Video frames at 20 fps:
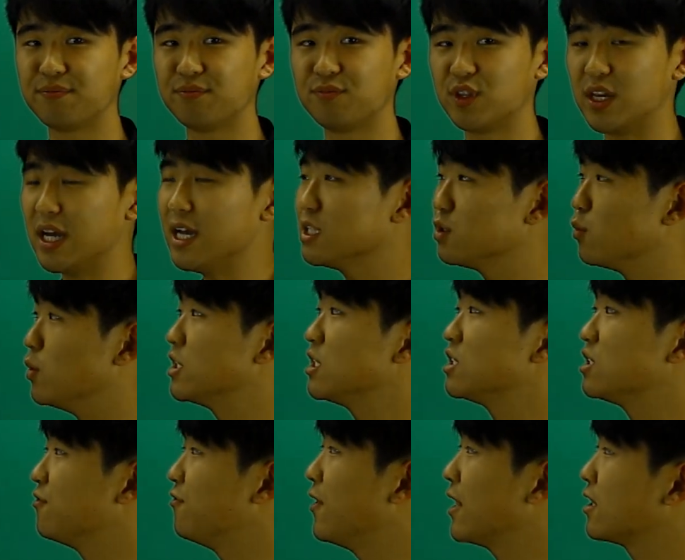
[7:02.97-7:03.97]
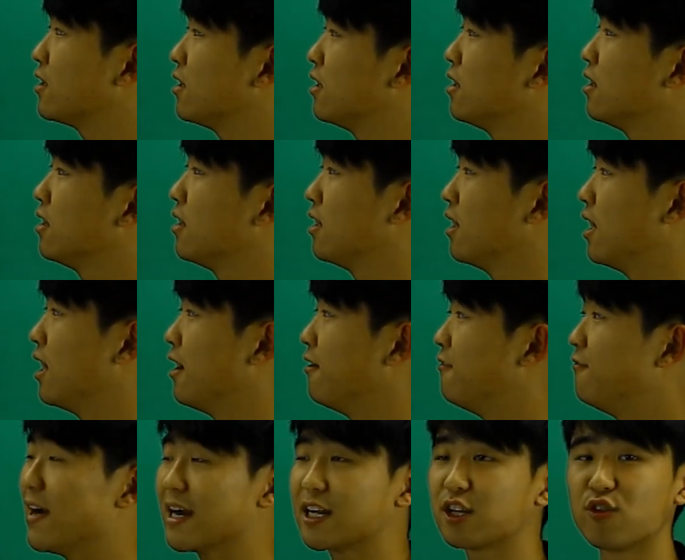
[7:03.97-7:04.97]
Okay, so we're just fact, uh,
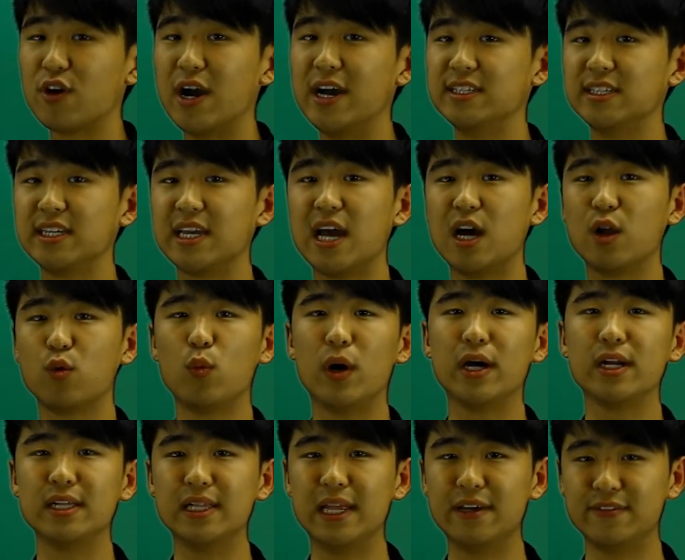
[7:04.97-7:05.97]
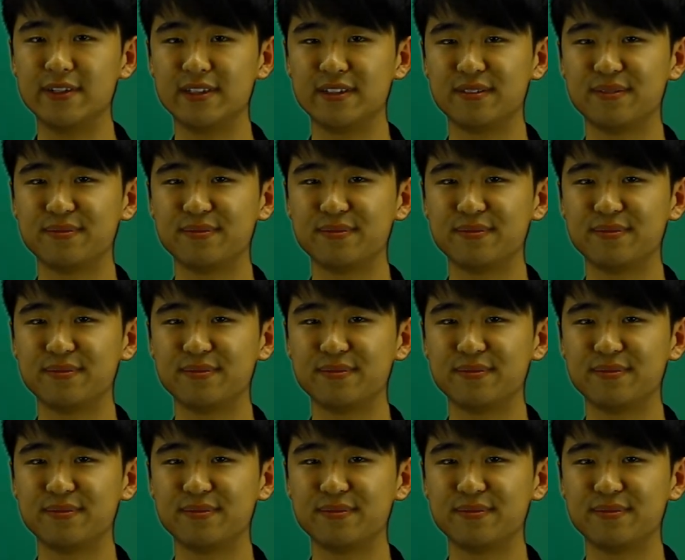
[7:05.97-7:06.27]
factorizing out 111.